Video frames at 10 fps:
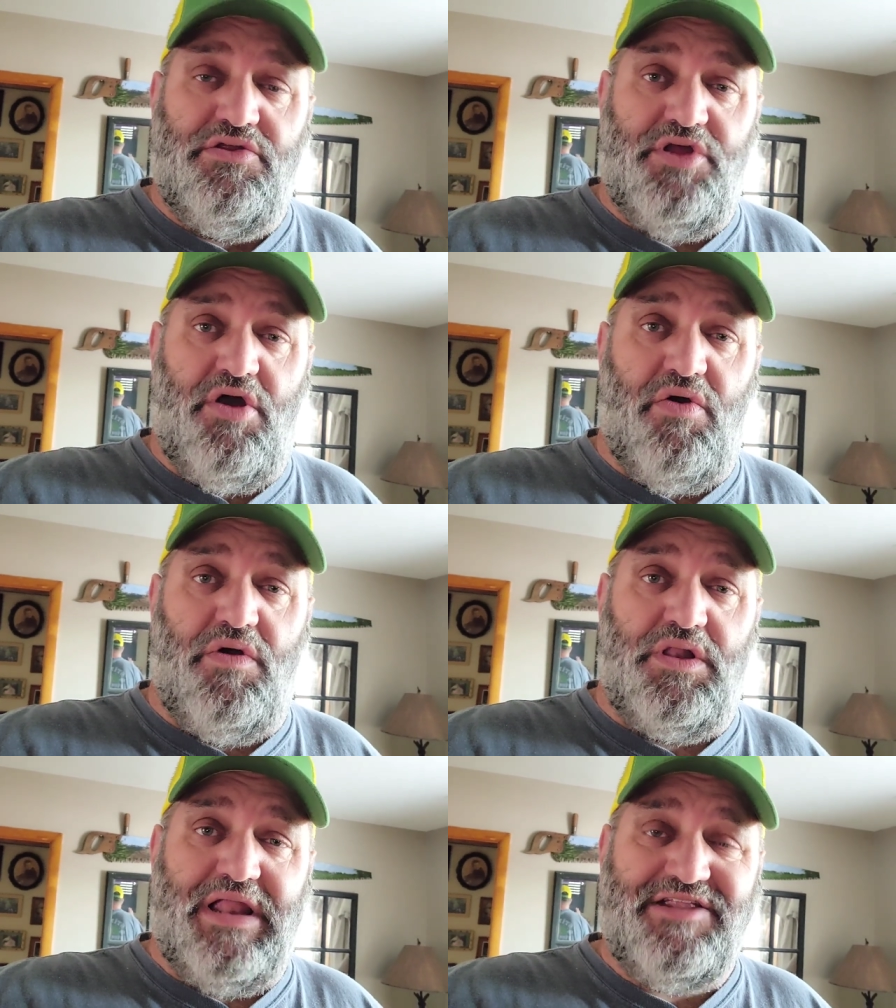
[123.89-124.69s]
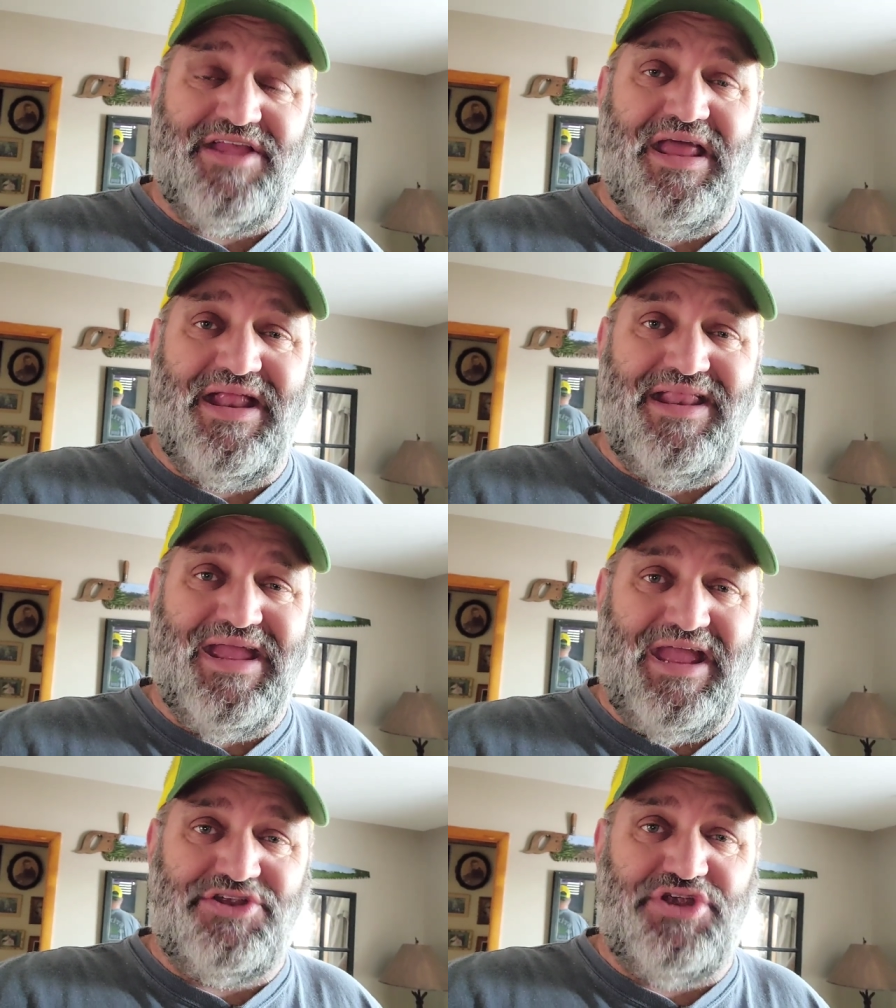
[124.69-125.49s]
So let's get in the
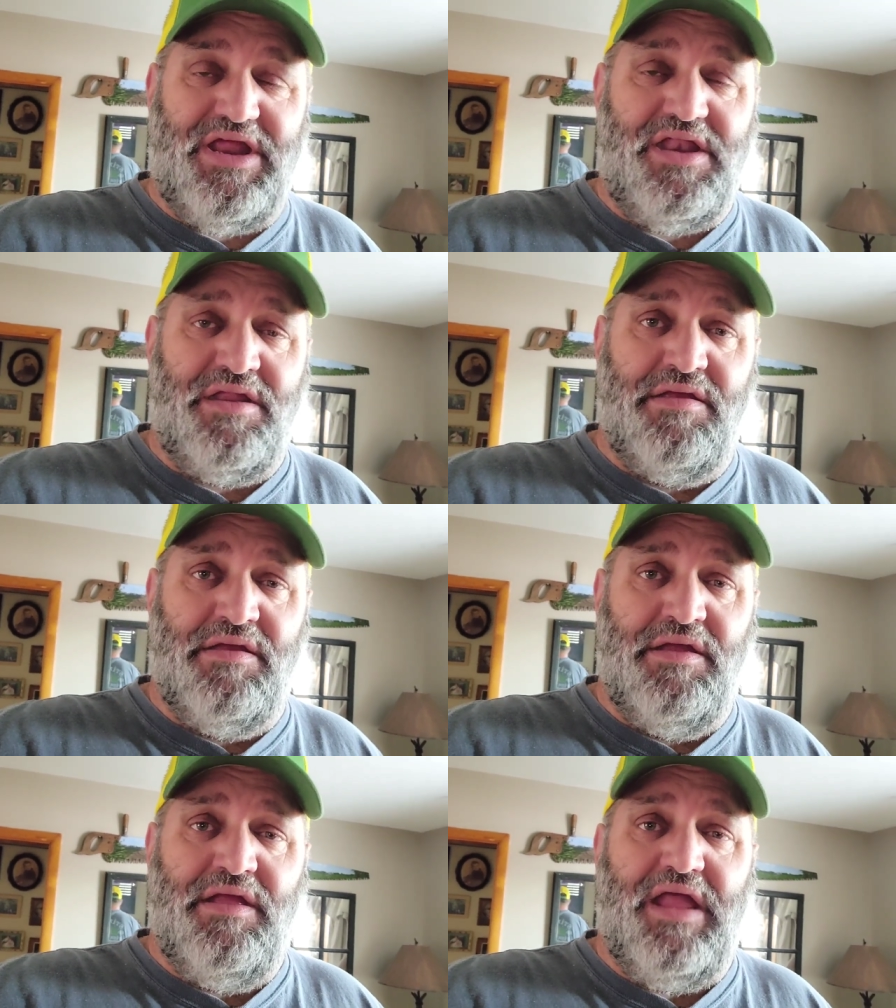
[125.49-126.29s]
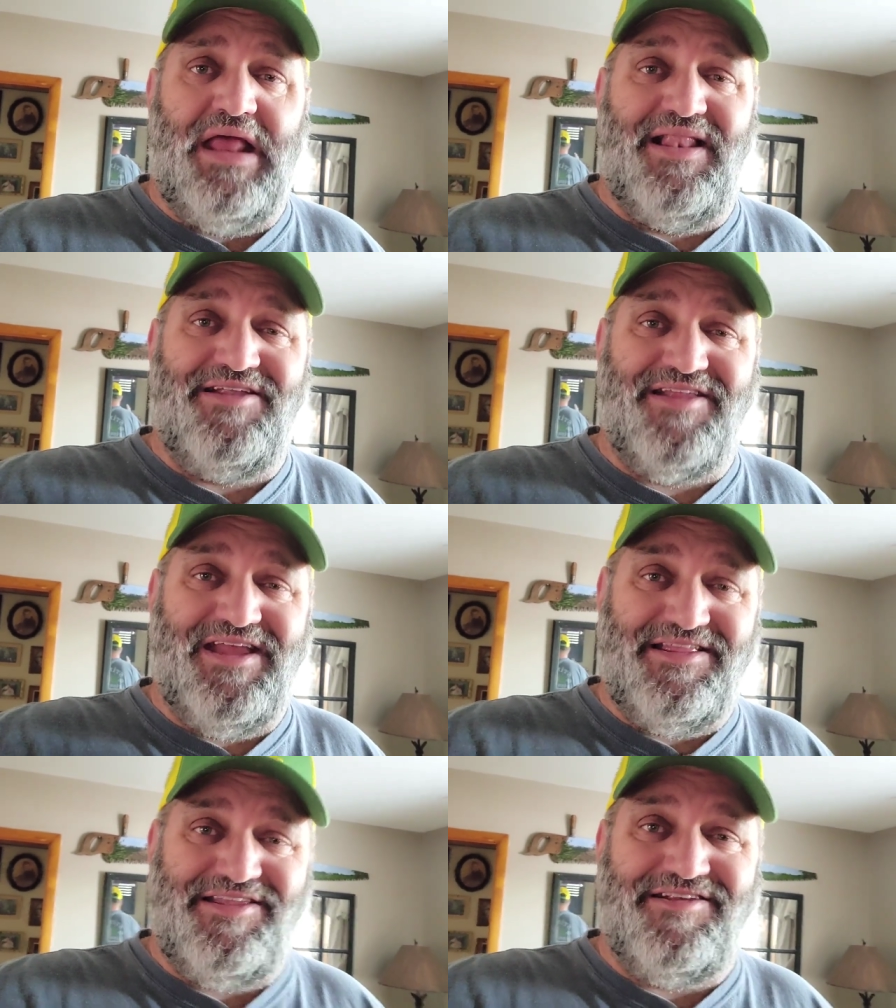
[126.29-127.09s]
kitchen and let's
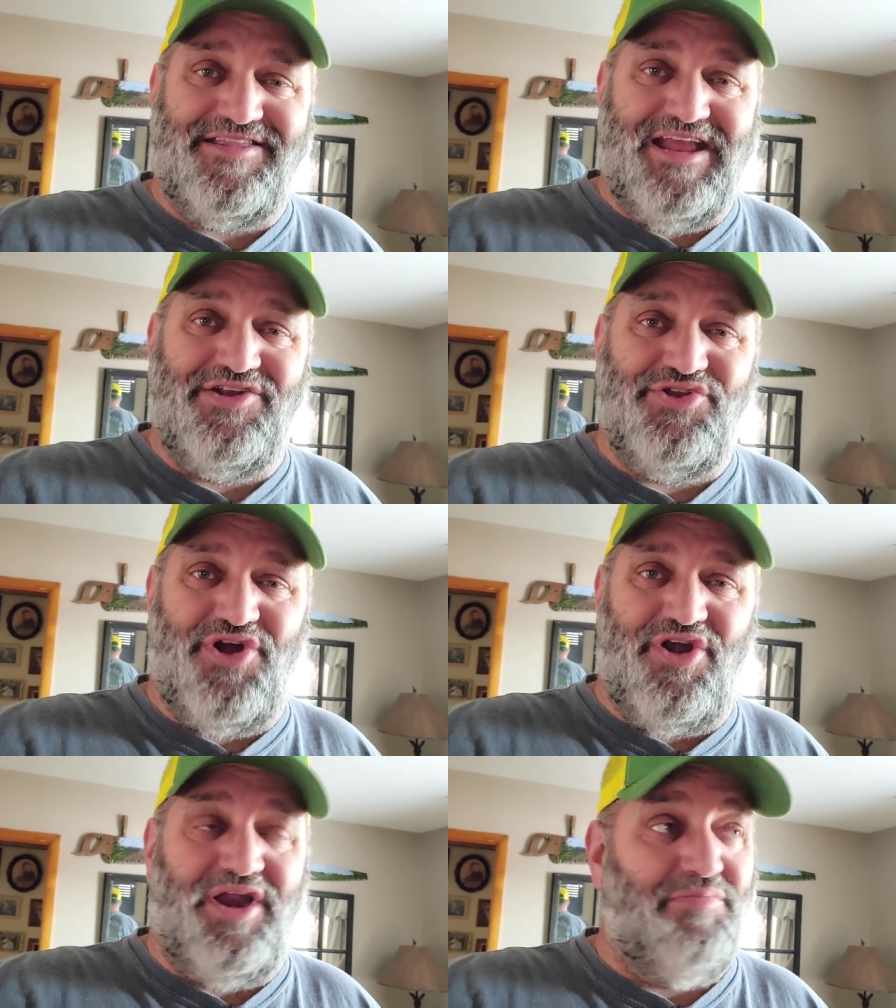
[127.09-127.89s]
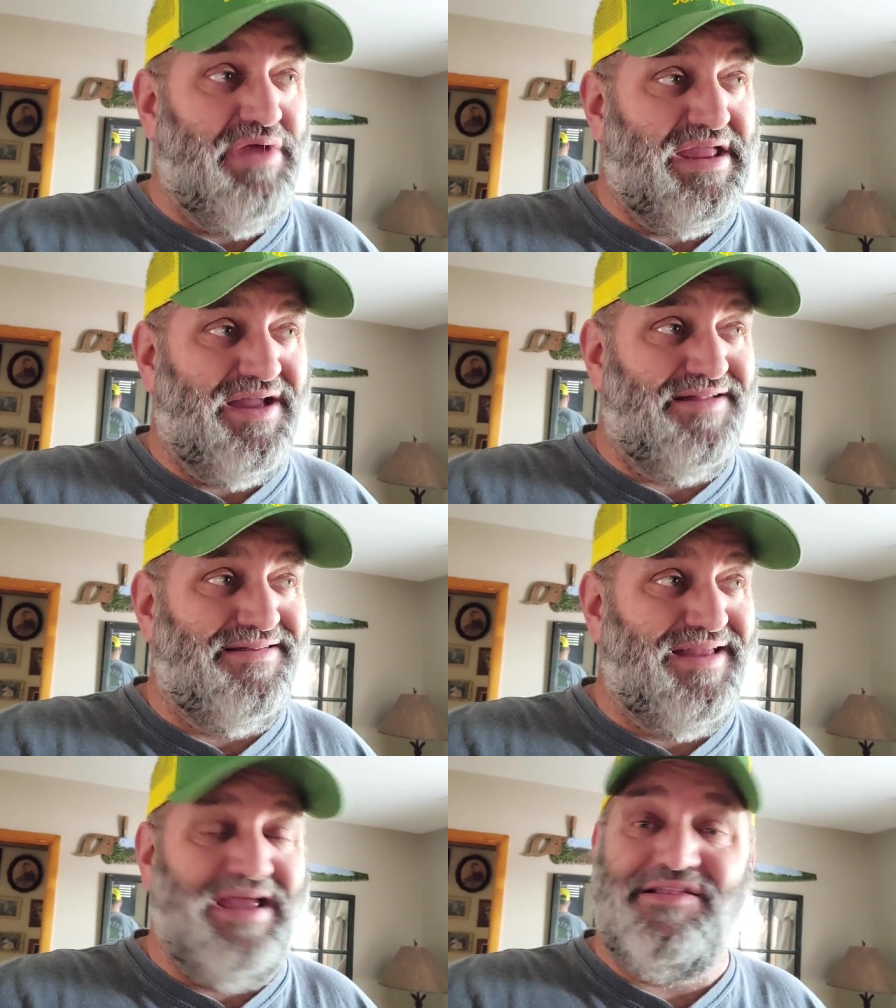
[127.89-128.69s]
get this thing started
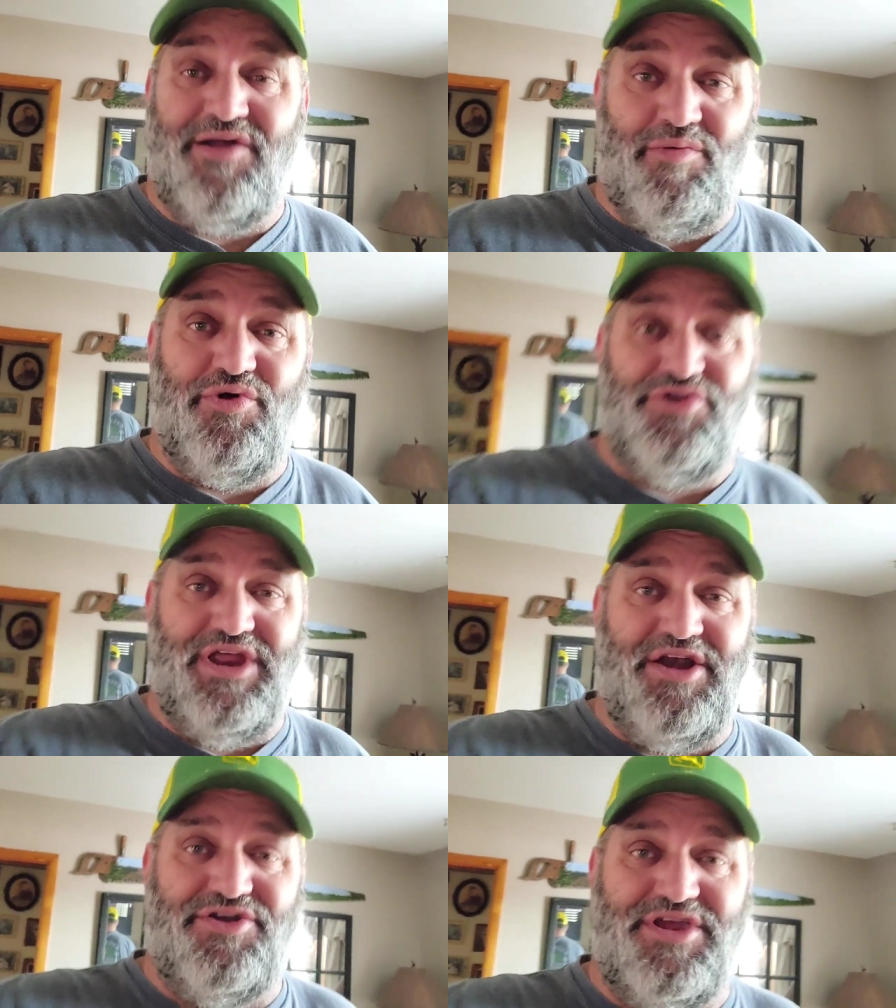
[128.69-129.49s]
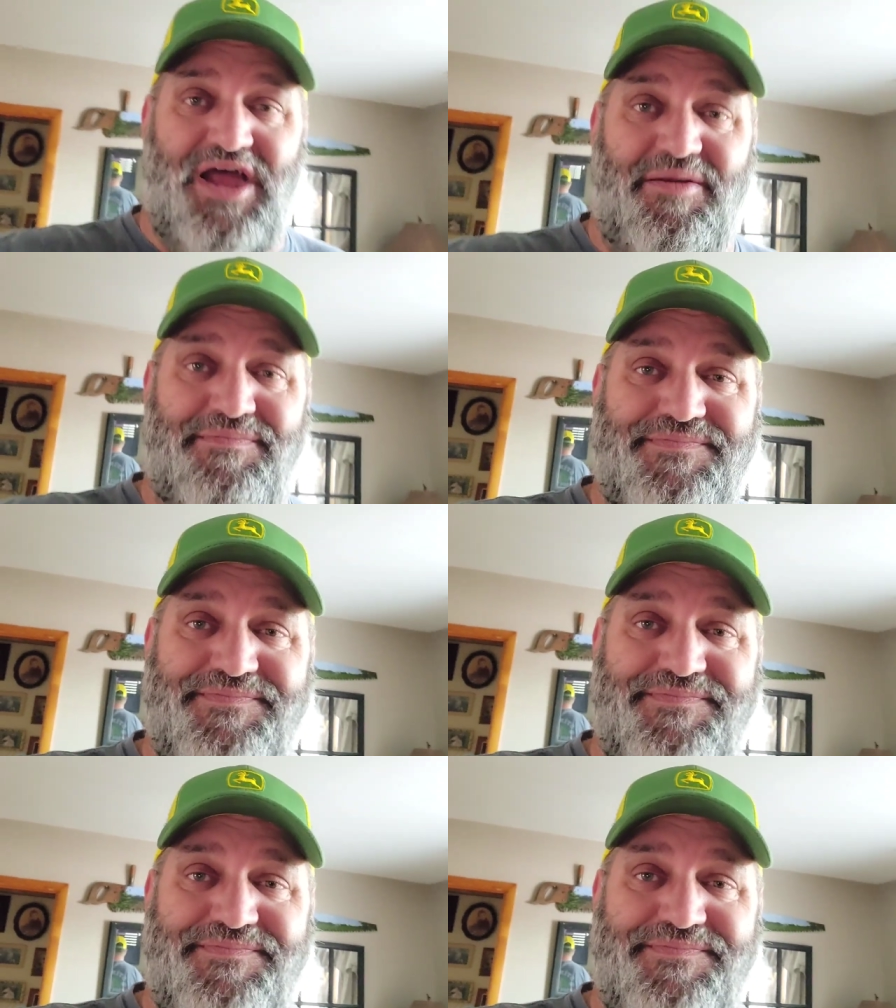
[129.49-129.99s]
because it's almost dinner time.